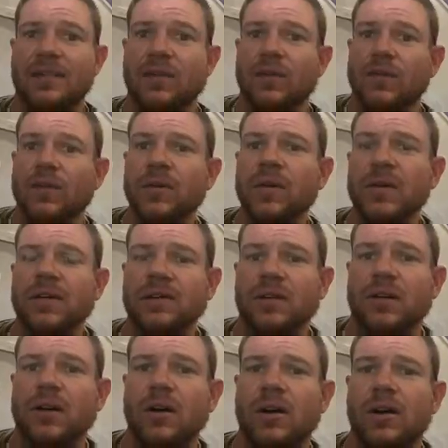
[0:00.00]
So if you get in
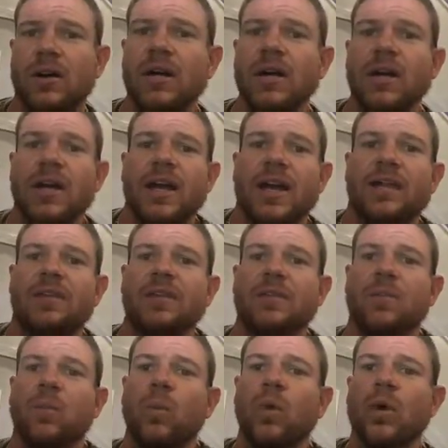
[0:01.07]
your car and
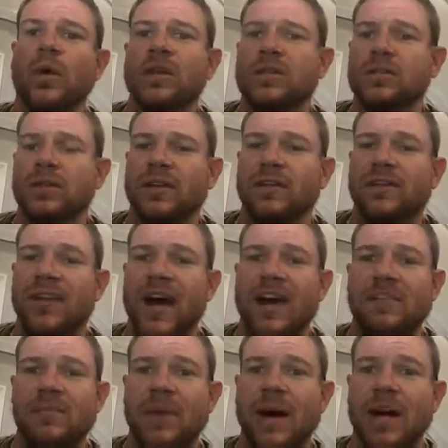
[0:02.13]
your work is only
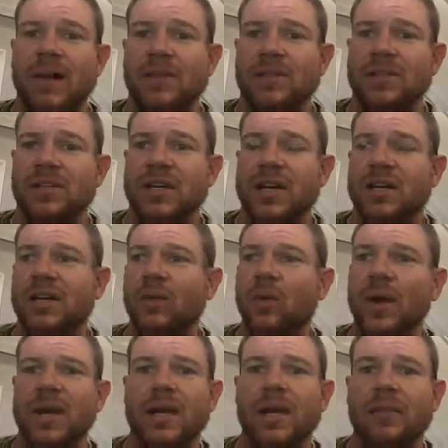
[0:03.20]
5 miles, you're not gonna
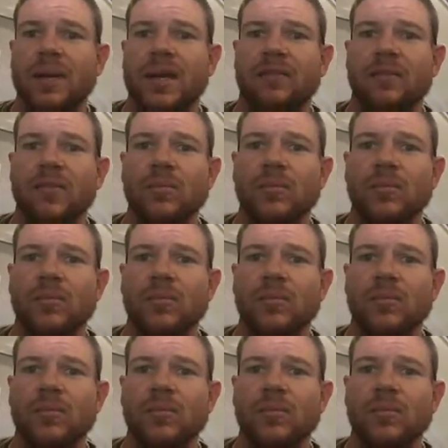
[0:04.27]
wake up every